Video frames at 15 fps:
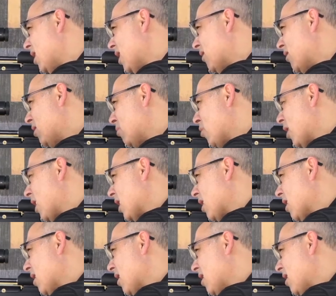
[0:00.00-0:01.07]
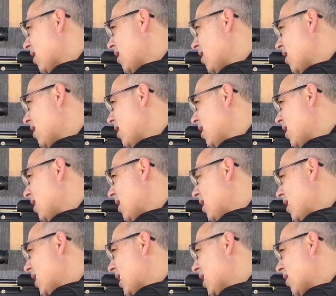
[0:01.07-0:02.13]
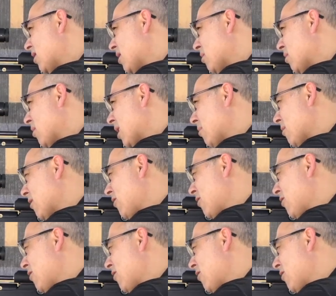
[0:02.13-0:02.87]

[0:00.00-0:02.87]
Give us a break. Now it's coming right in my